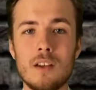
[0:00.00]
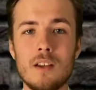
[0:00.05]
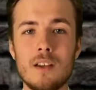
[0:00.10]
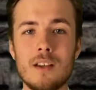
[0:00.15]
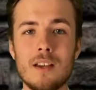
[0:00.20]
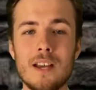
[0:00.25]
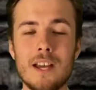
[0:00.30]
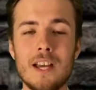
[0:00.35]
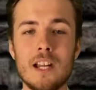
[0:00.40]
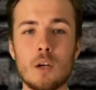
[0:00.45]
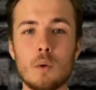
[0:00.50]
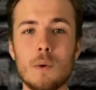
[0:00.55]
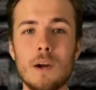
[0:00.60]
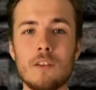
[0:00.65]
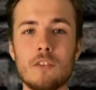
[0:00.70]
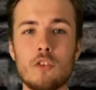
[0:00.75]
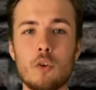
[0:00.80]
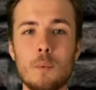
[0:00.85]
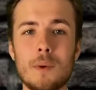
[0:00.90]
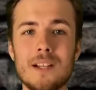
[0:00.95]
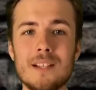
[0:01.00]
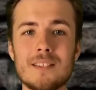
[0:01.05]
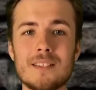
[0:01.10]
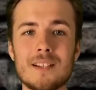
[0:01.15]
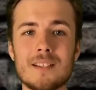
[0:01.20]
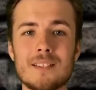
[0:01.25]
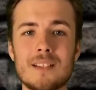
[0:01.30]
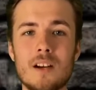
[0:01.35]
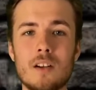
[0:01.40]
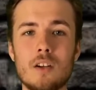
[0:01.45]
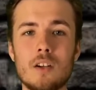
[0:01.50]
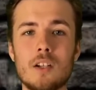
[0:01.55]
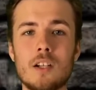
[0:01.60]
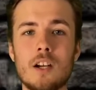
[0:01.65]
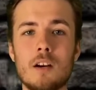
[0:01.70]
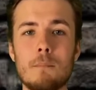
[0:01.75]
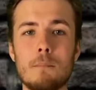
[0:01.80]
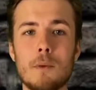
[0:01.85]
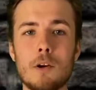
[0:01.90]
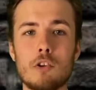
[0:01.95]
and around 2,600
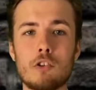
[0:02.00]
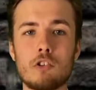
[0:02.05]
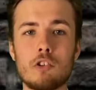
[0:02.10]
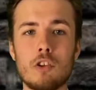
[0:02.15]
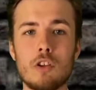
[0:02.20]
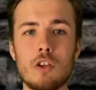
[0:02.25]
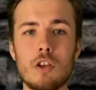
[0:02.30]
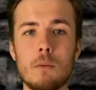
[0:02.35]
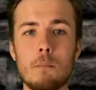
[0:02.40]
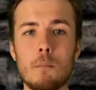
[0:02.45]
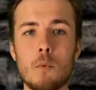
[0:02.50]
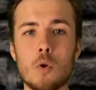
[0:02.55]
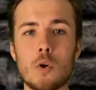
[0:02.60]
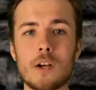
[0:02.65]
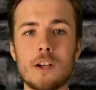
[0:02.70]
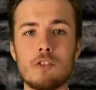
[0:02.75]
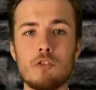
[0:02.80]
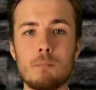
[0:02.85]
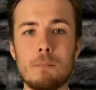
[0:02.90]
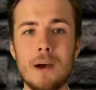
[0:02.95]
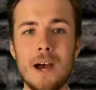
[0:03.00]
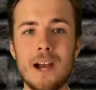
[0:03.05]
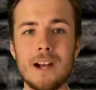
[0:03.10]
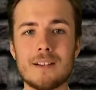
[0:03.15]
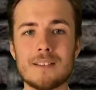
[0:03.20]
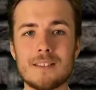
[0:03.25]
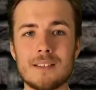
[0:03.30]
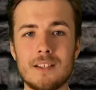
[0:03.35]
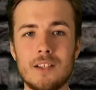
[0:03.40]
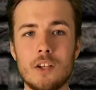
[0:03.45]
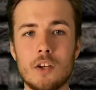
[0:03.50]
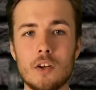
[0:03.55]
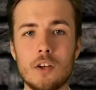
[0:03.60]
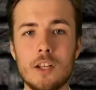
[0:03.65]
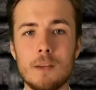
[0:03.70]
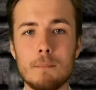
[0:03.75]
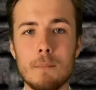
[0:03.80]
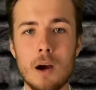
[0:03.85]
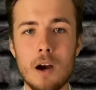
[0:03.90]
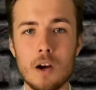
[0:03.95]
commercial mortgage-backed security
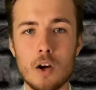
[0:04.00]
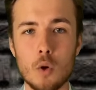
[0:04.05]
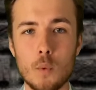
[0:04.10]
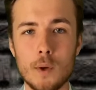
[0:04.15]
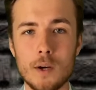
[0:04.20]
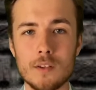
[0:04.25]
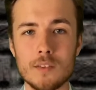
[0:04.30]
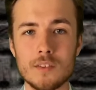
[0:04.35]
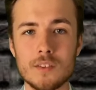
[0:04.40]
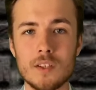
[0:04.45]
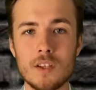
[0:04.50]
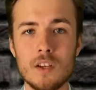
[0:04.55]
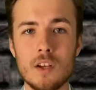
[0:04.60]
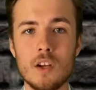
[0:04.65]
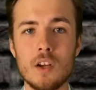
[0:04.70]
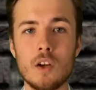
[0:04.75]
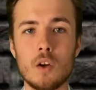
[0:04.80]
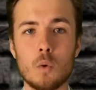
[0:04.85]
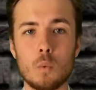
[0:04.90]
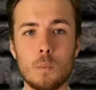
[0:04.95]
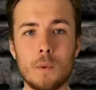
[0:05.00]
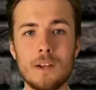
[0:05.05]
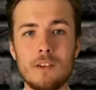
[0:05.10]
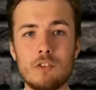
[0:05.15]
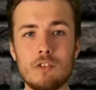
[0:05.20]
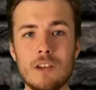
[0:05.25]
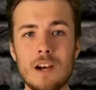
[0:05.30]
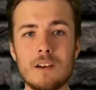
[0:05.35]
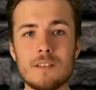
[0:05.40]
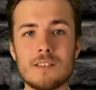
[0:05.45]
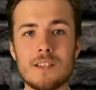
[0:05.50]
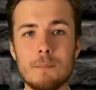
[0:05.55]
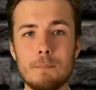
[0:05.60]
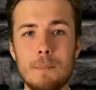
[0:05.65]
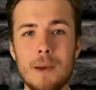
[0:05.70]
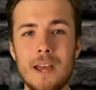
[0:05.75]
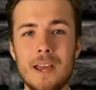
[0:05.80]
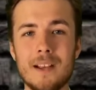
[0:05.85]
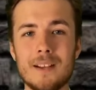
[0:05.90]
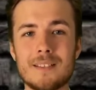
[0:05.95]
borrowers reached out to
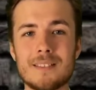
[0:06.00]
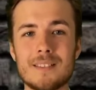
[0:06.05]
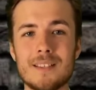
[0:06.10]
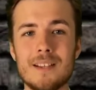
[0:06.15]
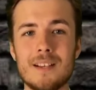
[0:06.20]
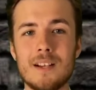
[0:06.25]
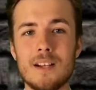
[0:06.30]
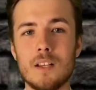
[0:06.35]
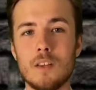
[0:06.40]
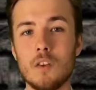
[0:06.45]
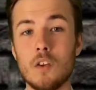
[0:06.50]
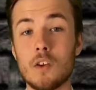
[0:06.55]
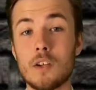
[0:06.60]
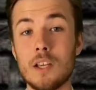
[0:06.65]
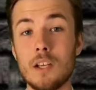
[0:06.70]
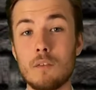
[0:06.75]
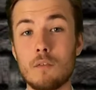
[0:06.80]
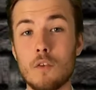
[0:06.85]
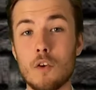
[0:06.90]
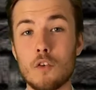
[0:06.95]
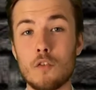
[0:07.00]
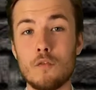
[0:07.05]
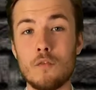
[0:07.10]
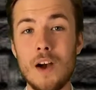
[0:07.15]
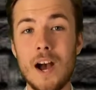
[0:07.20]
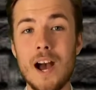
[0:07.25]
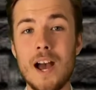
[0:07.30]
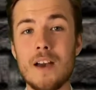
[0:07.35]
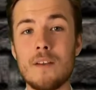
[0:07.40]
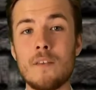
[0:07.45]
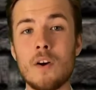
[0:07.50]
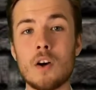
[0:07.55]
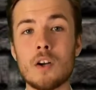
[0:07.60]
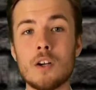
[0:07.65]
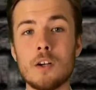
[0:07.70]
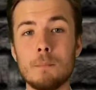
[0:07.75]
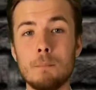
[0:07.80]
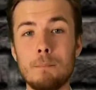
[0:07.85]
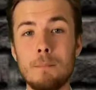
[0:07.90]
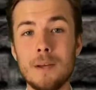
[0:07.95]
banks looking for
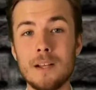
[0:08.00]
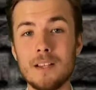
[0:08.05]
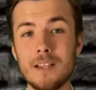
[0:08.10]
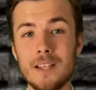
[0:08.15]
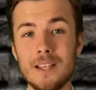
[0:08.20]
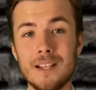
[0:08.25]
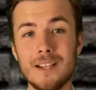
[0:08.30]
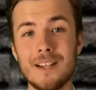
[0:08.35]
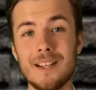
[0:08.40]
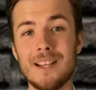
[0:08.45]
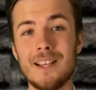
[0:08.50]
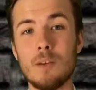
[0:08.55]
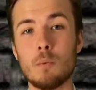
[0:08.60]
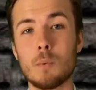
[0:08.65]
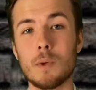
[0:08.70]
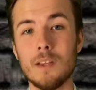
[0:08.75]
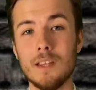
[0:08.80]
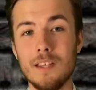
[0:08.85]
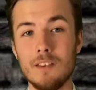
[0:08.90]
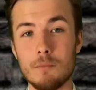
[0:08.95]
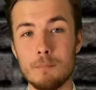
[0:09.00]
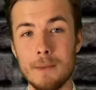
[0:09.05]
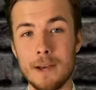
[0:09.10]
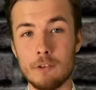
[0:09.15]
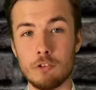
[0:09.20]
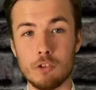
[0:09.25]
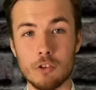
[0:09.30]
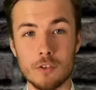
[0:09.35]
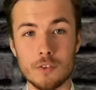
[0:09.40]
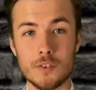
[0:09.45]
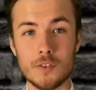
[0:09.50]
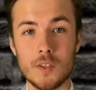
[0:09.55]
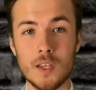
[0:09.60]
$500 billion in relief measures.